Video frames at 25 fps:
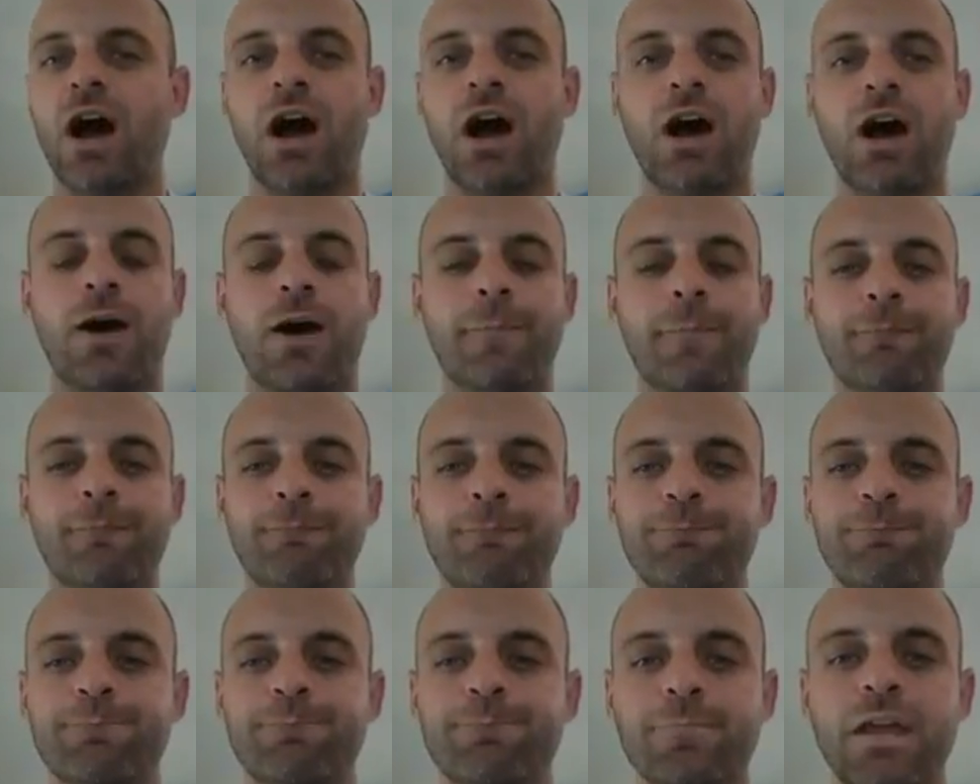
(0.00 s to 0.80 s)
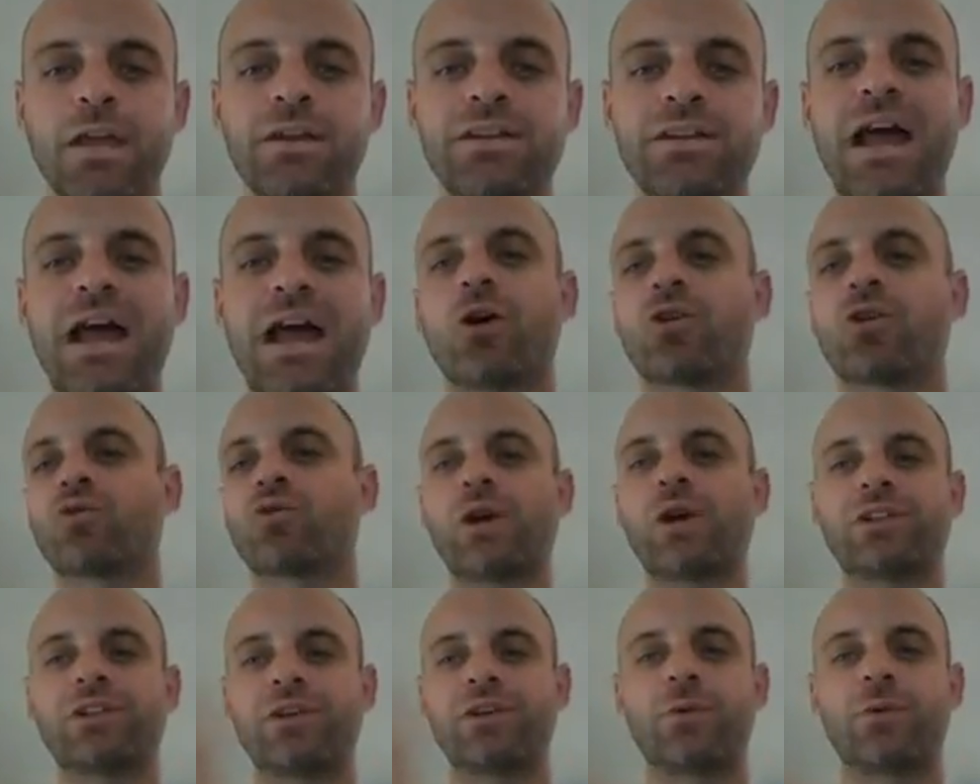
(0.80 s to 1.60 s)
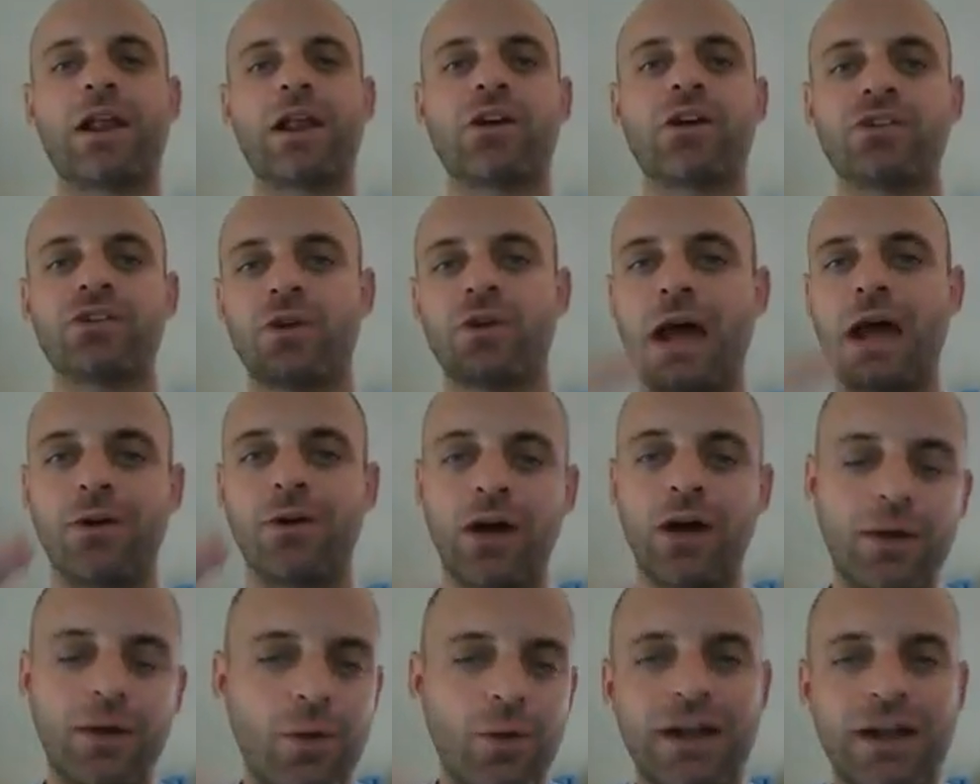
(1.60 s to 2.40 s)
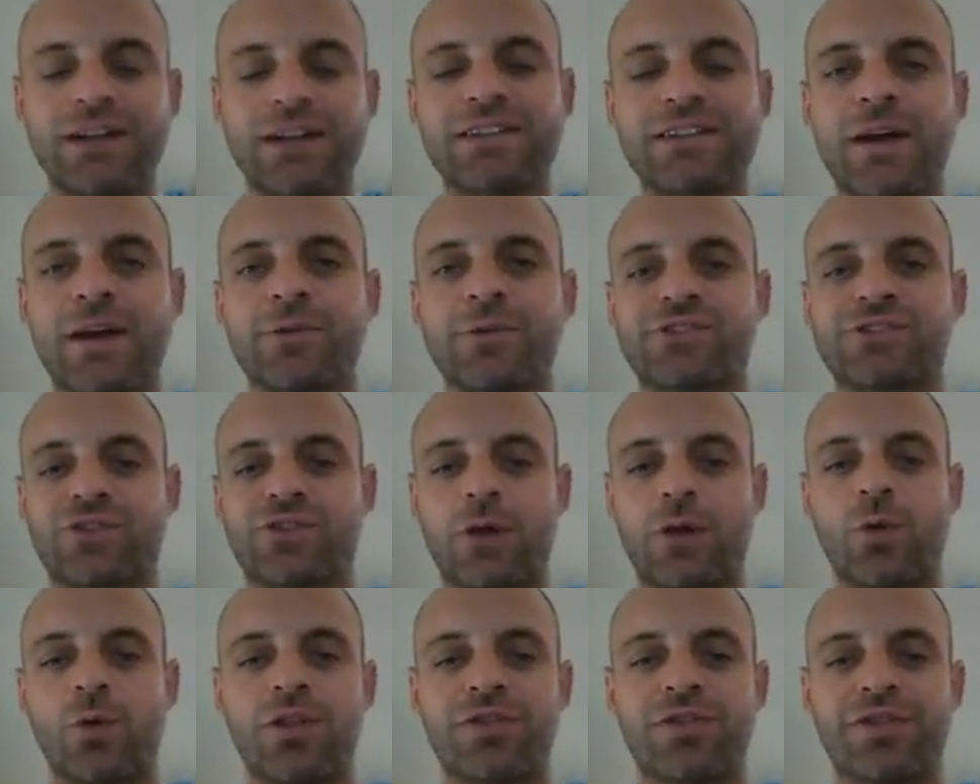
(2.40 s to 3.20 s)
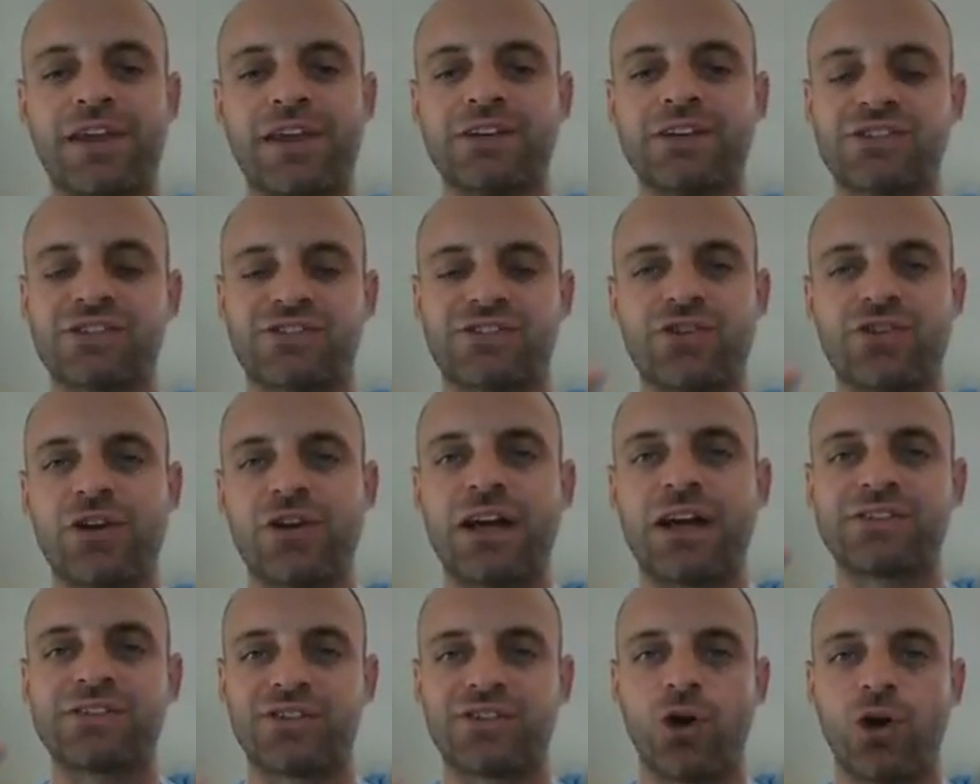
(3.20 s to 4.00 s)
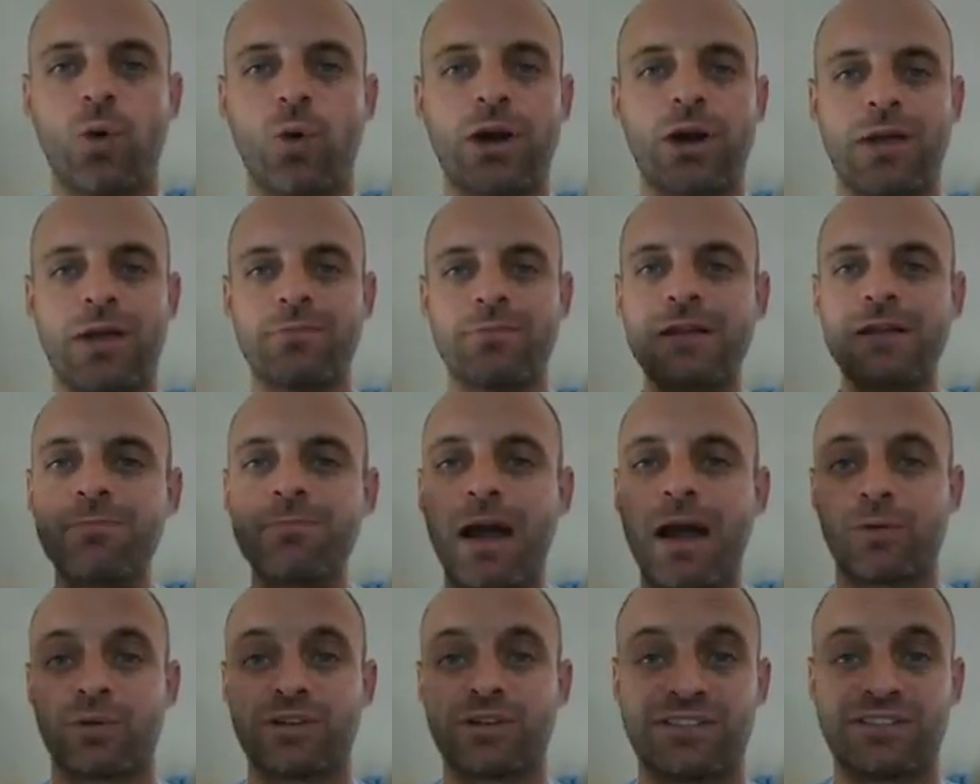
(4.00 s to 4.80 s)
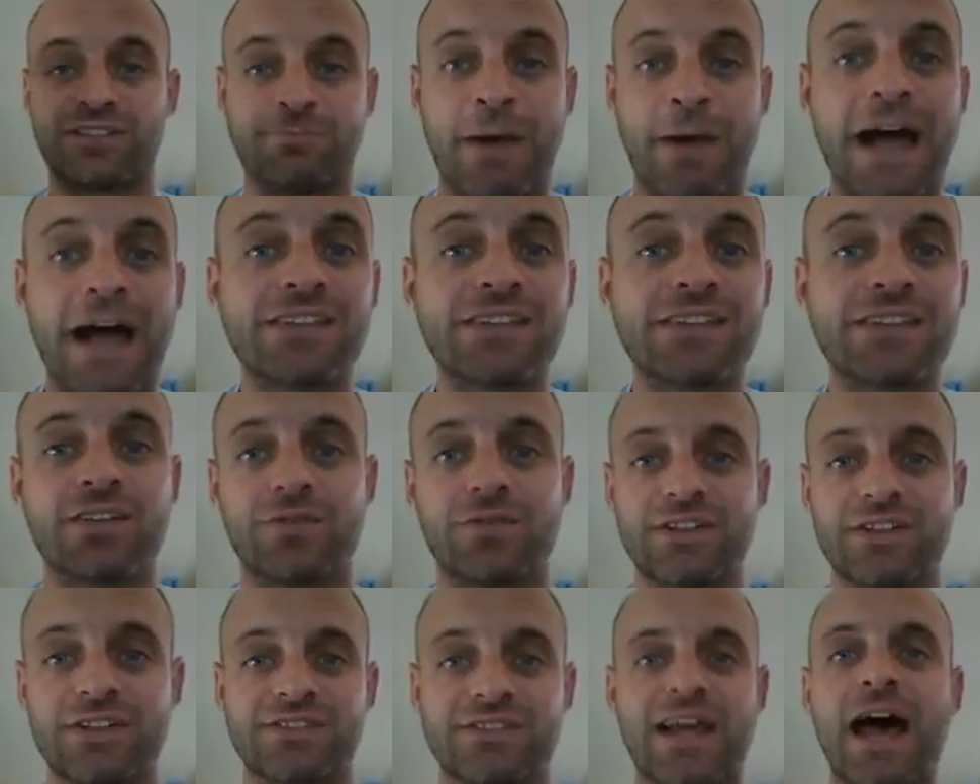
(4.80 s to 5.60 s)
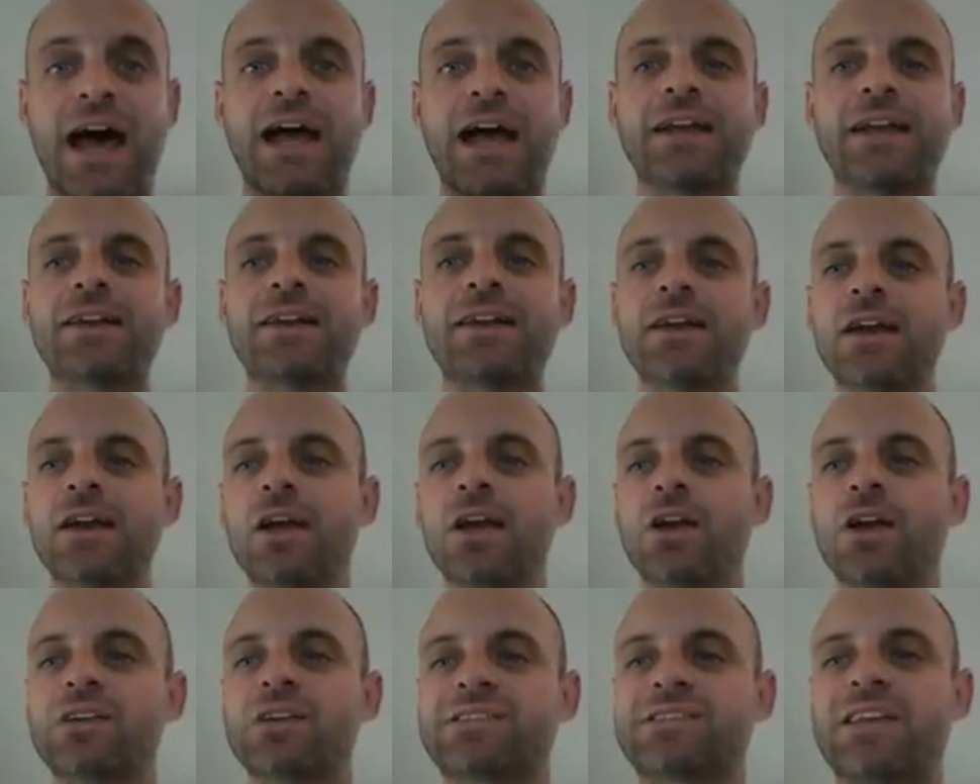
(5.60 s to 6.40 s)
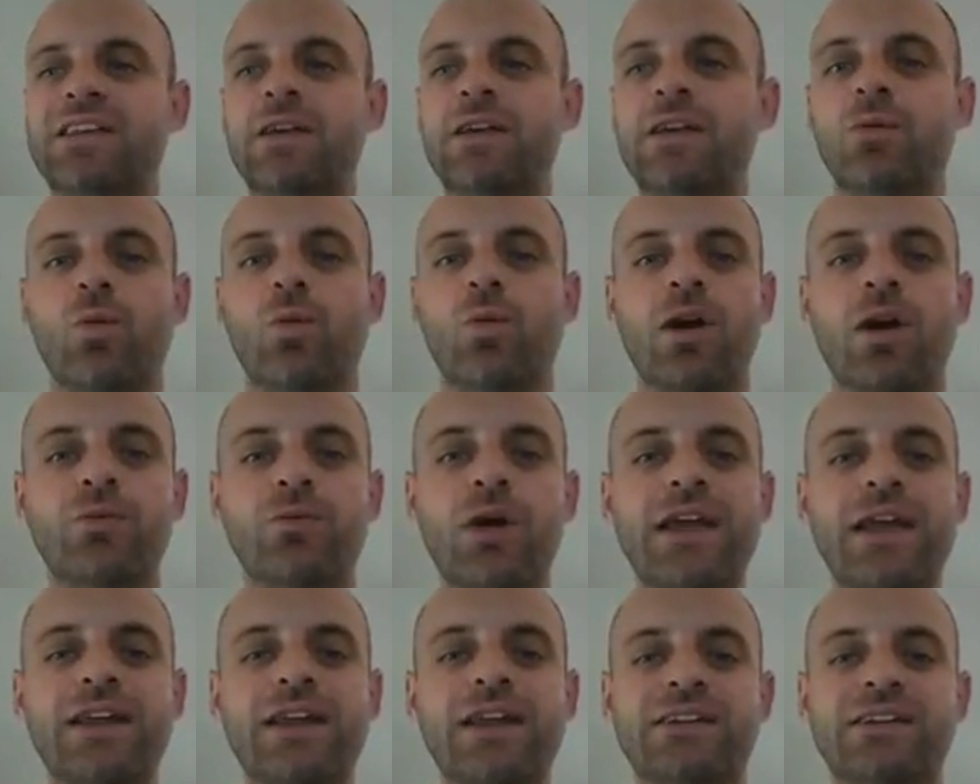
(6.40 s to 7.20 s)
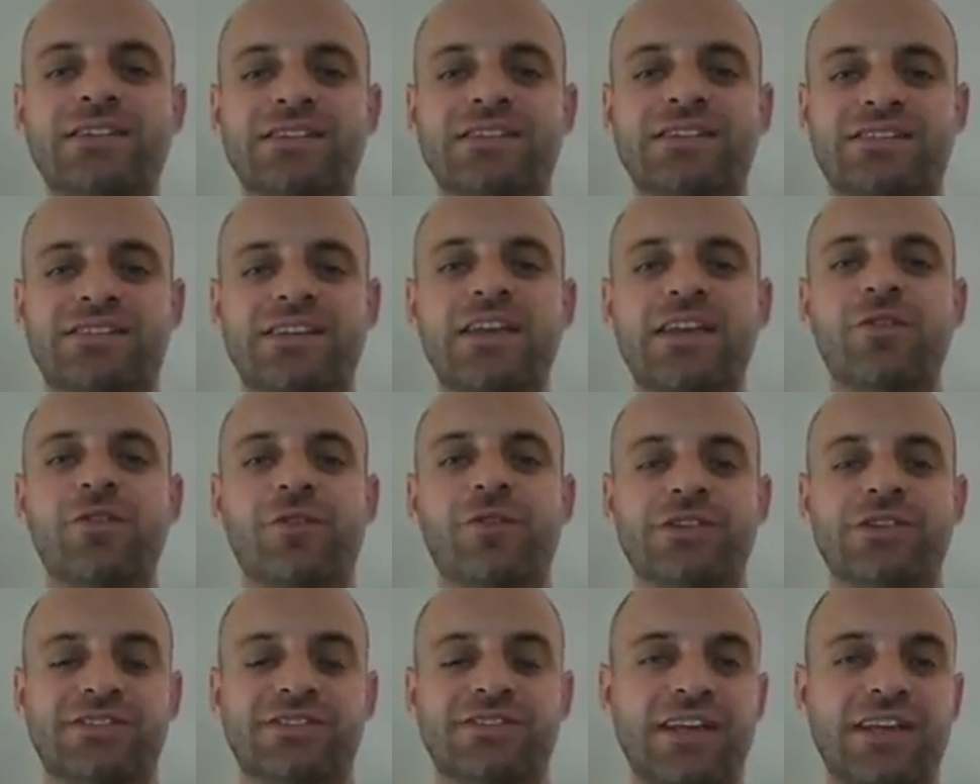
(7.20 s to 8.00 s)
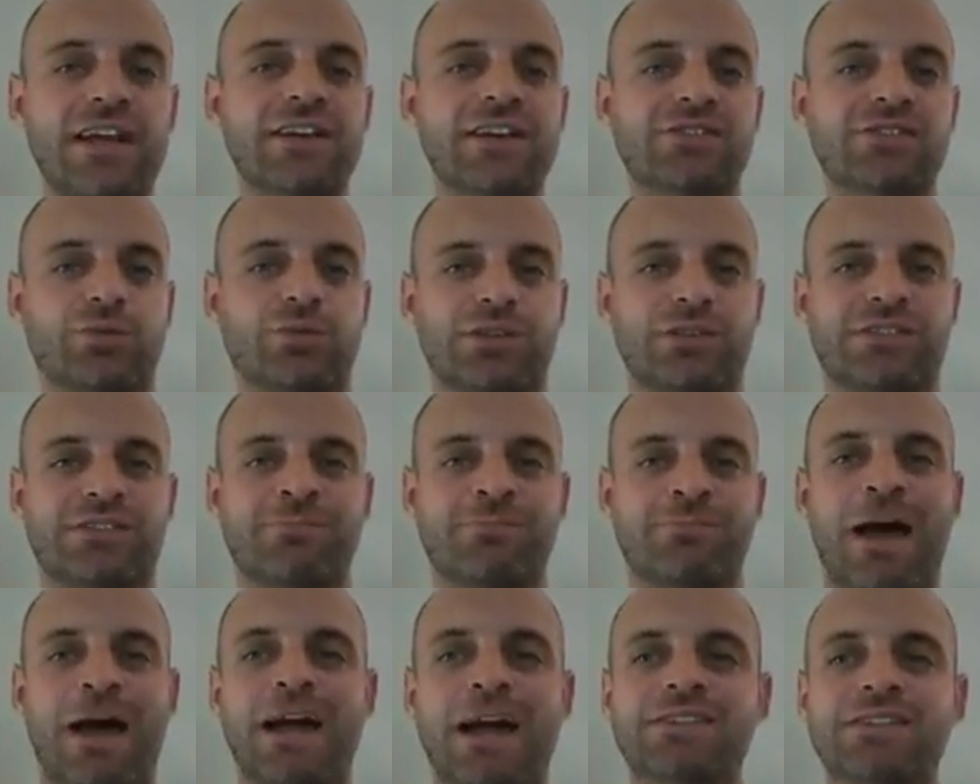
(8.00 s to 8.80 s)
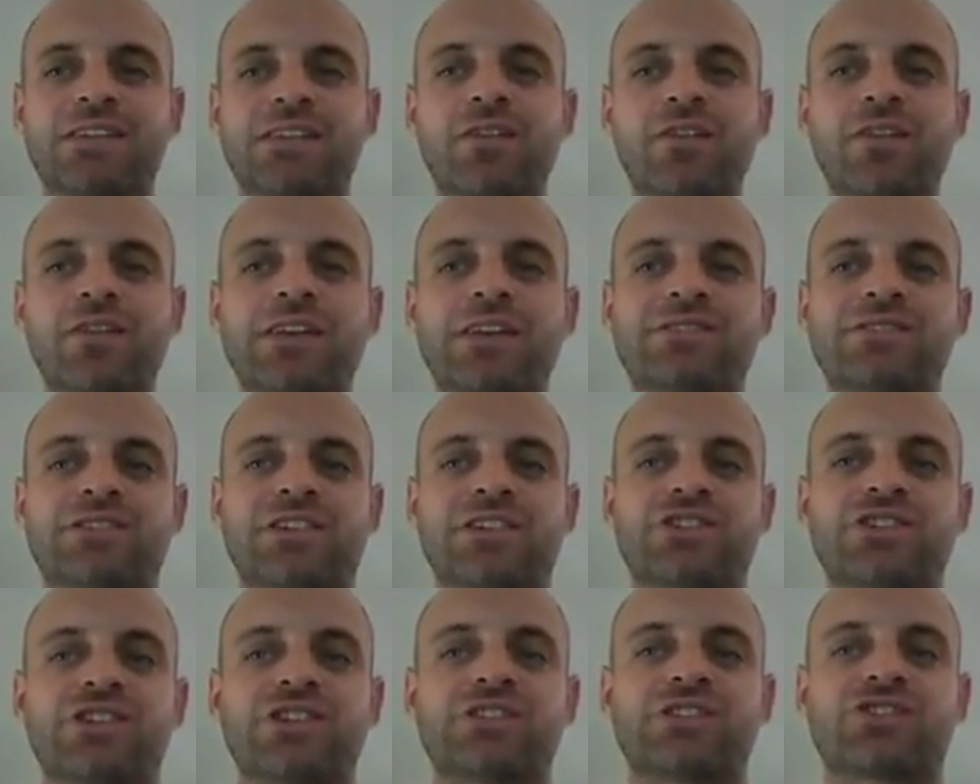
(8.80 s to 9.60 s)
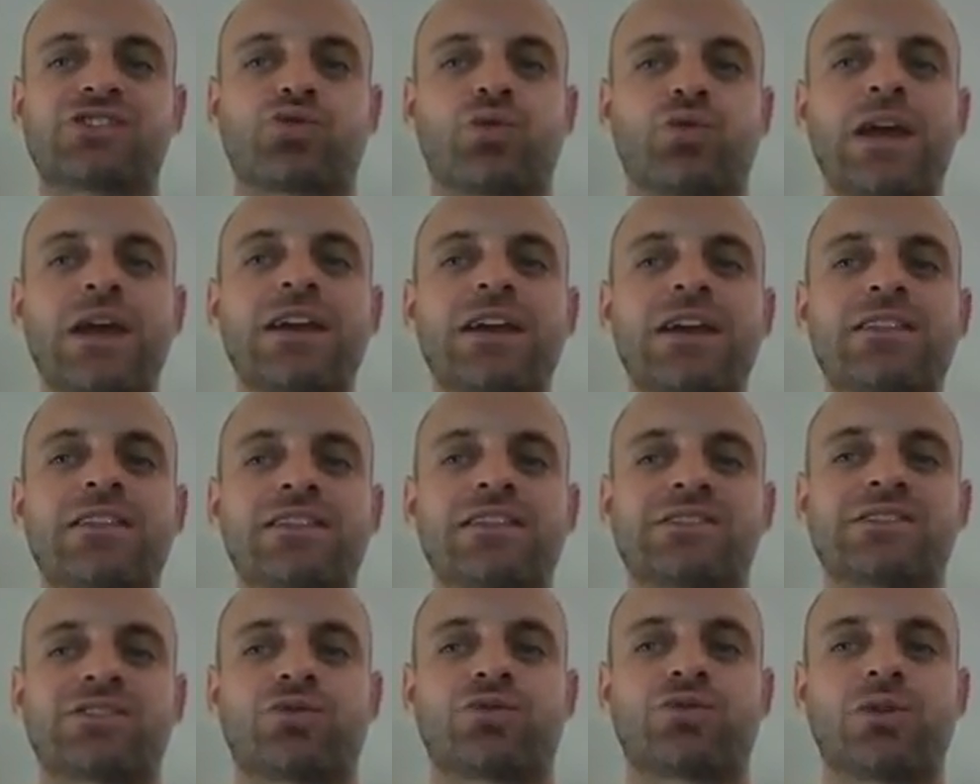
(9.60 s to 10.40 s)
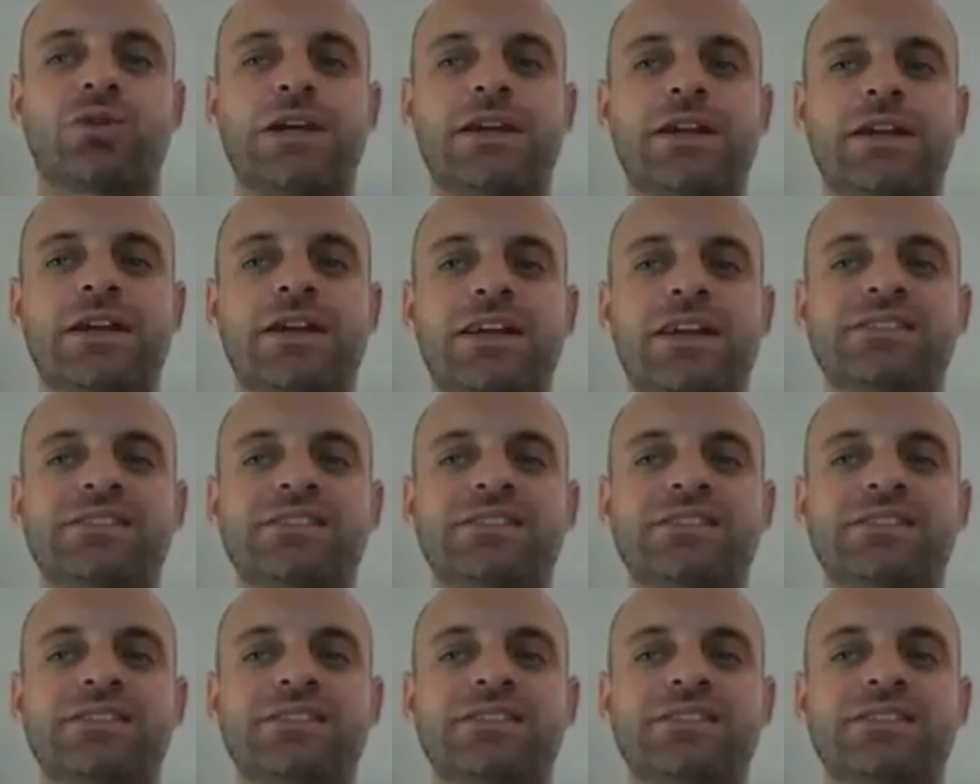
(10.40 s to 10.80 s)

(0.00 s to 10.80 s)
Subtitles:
Now, quickly, what I wanted to demonstrate one thing, just so you guys know what I mean by responsive design. See, one way to see if a site is responsive is to just shrink the screen